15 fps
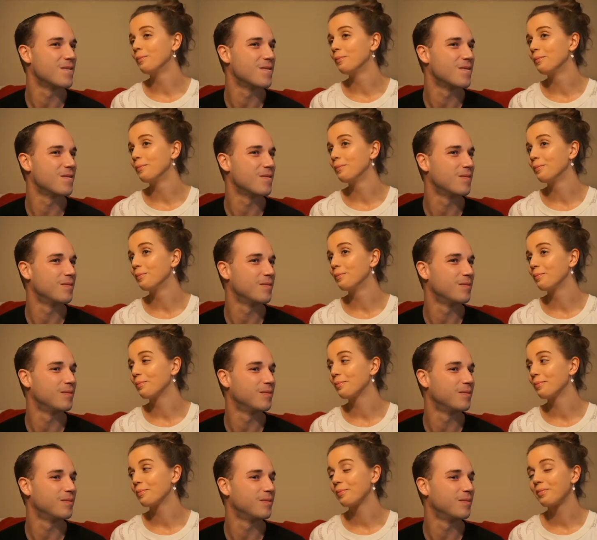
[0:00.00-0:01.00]

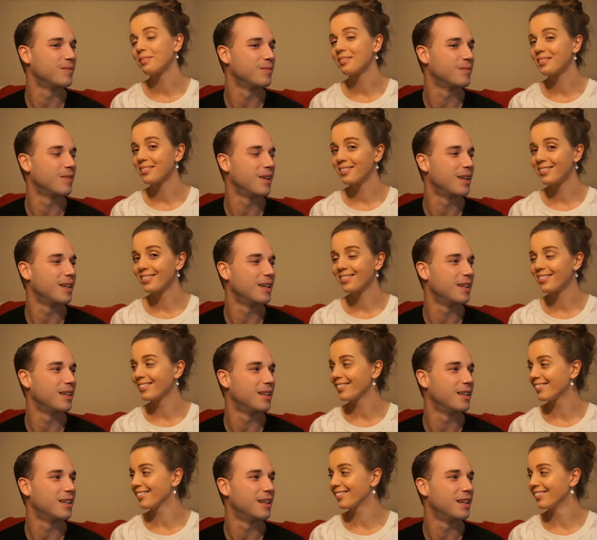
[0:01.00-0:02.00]

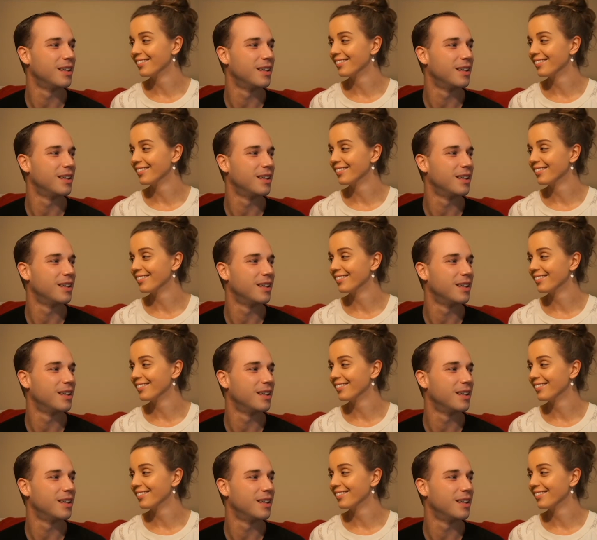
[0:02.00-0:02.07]
No one is speaking in this clip.